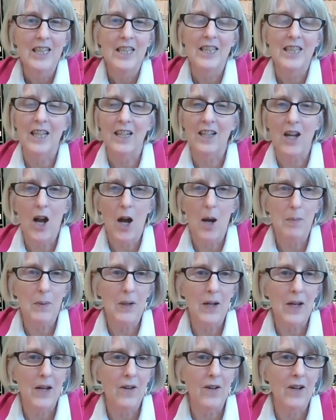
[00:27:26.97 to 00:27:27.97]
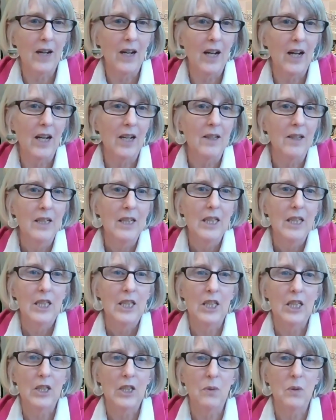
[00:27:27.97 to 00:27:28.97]
the copper era.
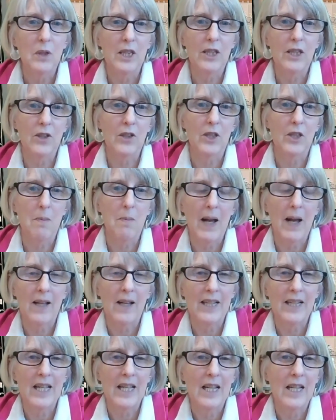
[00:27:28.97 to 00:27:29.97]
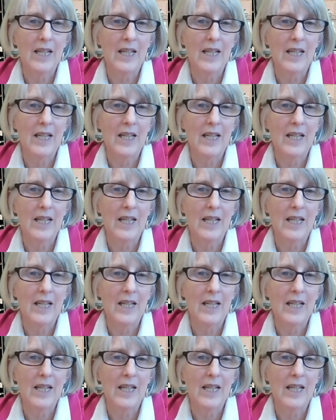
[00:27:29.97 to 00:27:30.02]
You would learn about